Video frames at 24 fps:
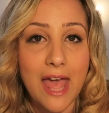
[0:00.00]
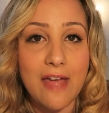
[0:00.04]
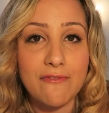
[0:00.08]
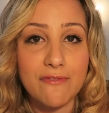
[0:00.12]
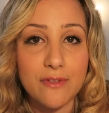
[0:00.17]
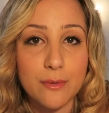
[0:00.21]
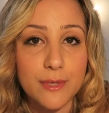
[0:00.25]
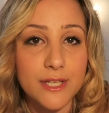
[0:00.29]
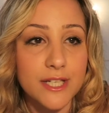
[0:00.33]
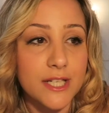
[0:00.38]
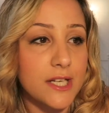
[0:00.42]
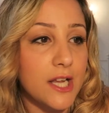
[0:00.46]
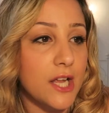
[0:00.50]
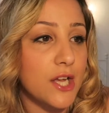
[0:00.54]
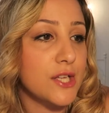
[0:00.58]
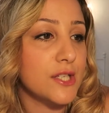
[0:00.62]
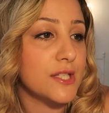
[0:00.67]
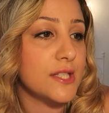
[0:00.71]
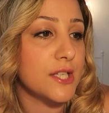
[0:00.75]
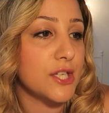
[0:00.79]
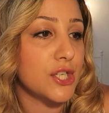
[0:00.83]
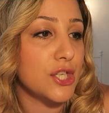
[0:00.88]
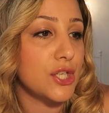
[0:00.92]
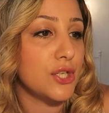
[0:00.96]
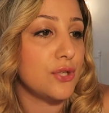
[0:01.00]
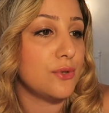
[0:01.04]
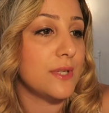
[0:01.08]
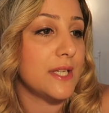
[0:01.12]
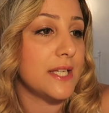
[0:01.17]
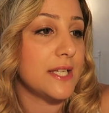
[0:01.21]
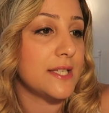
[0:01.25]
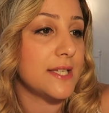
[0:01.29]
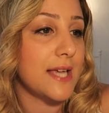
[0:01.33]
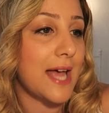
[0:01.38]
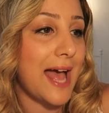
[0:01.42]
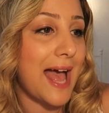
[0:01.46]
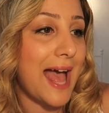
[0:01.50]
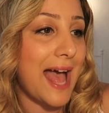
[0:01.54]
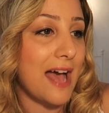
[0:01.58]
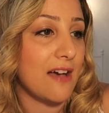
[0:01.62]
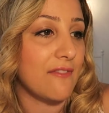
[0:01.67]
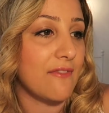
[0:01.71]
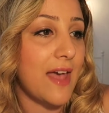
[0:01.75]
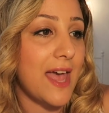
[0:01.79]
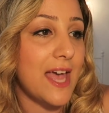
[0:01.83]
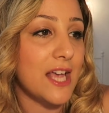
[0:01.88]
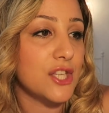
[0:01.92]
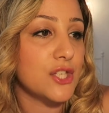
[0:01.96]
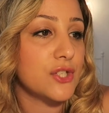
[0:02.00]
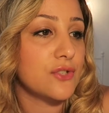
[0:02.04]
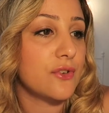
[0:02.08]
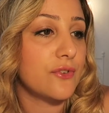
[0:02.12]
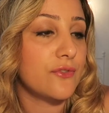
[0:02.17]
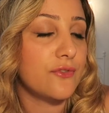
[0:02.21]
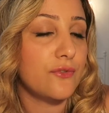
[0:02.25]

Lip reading: everybody knows that you need to have extra